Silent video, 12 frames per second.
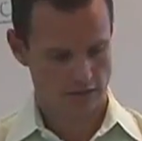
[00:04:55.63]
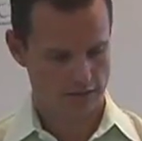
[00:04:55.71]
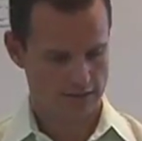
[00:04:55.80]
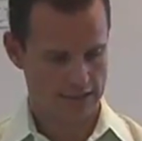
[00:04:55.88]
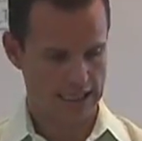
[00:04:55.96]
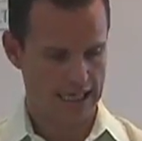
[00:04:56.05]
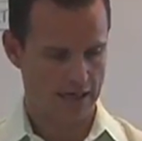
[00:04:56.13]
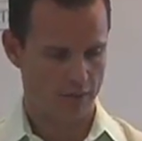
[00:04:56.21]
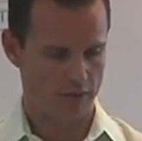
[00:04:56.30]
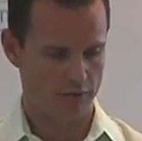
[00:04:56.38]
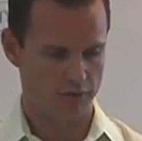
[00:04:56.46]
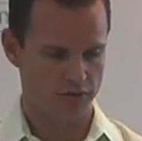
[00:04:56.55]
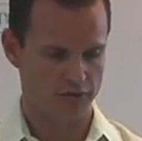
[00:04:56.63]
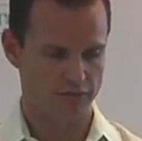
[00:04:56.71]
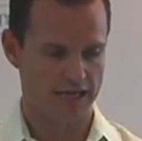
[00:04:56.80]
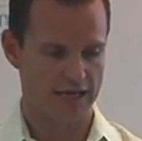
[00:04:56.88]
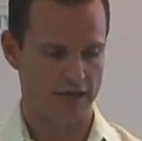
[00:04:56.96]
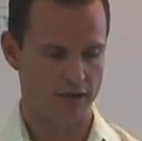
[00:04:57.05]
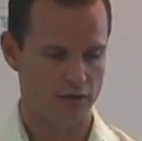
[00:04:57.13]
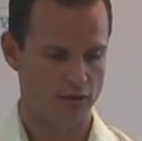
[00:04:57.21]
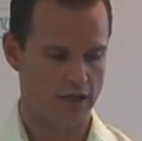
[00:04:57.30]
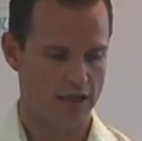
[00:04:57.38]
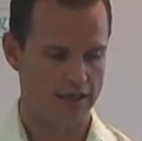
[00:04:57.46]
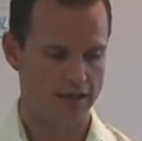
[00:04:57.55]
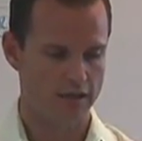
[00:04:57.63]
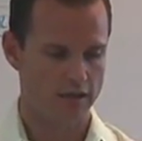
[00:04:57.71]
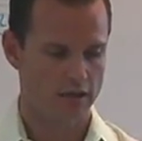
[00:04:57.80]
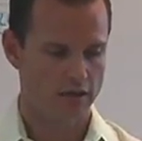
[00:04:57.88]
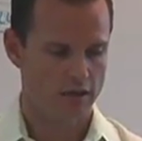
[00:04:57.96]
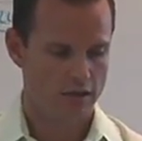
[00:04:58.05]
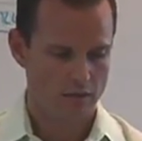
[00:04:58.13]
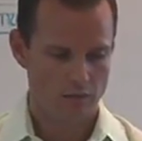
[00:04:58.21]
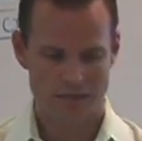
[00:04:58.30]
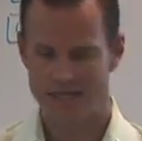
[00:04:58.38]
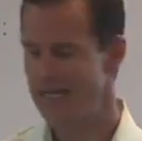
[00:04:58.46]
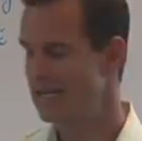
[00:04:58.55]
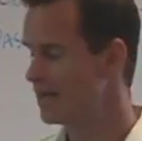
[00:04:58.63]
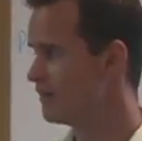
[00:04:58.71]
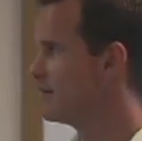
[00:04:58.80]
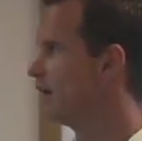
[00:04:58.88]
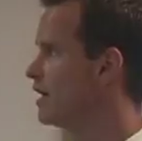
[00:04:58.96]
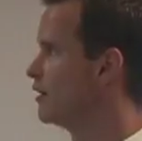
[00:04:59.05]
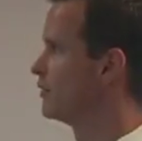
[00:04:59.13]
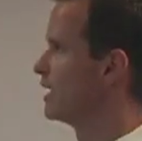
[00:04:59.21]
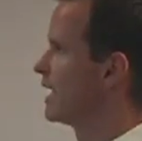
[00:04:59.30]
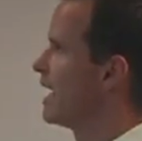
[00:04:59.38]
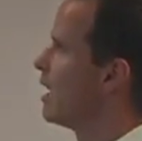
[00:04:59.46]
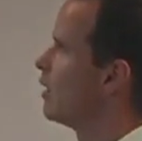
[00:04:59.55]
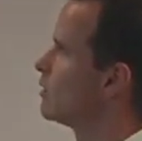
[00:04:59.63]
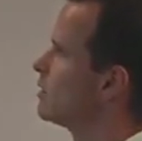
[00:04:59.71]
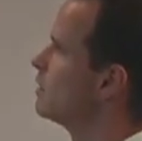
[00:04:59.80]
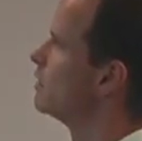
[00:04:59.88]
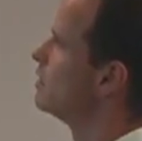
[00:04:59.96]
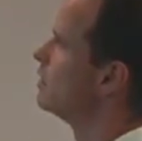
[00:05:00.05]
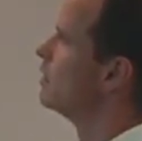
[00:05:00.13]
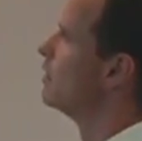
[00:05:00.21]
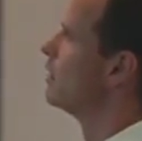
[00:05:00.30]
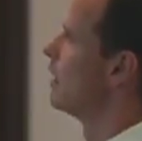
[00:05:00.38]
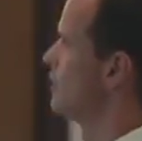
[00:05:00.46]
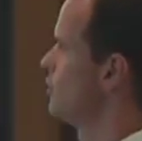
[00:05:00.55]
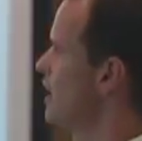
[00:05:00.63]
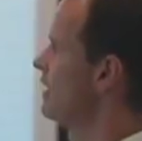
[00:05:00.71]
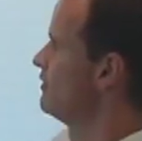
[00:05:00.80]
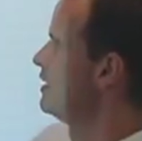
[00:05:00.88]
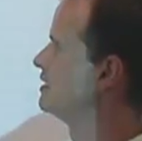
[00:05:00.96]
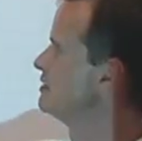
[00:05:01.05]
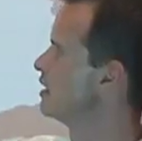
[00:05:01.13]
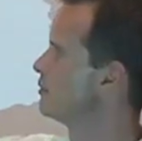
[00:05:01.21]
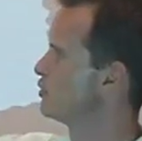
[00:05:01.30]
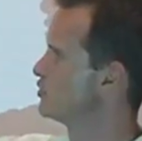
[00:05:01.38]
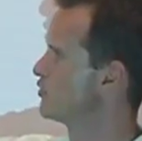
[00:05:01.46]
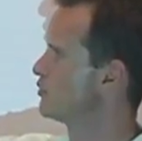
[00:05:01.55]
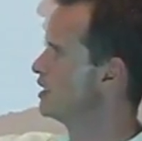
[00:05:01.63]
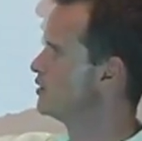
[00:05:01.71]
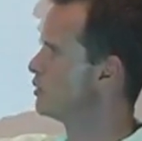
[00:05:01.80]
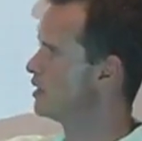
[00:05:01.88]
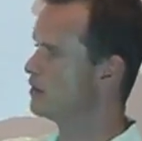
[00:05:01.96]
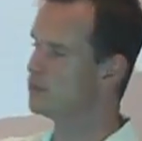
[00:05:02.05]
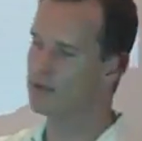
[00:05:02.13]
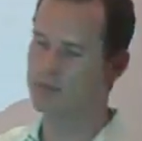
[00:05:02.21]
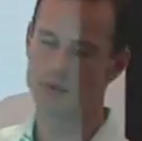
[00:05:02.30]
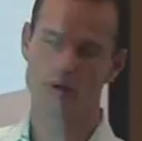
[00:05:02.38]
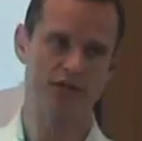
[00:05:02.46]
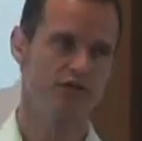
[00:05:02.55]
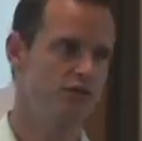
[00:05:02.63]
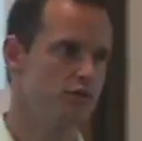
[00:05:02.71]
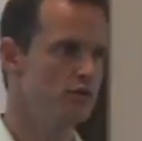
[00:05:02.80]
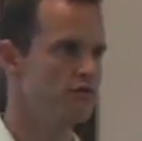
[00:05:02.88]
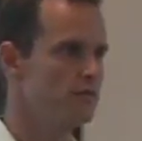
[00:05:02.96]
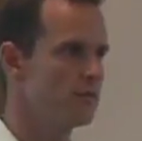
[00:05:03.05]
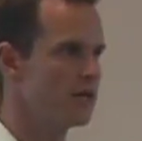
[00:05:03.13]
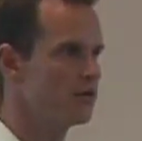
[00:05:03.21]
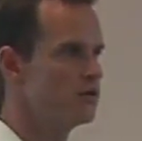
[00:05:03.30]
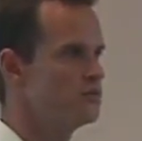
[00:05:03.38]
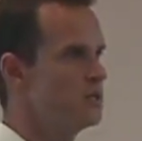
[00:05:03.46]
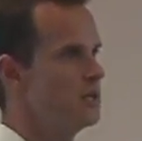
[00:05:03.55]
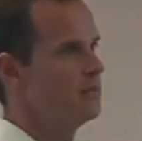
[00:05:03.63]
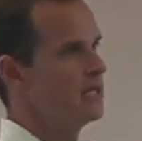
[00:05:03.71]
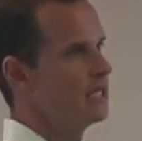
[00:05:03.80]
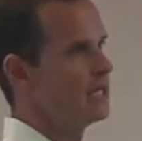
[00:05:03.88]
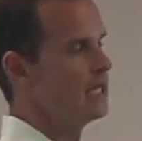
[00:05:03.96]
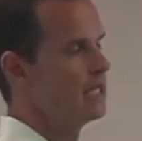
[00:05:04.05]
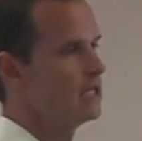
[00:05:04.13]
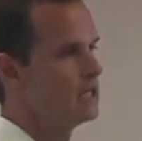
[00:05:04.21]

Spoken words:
So again, I want to preserve that underline. When I hit F9 to recalc, I should have these numbers, 323.2 for my gross PP&E,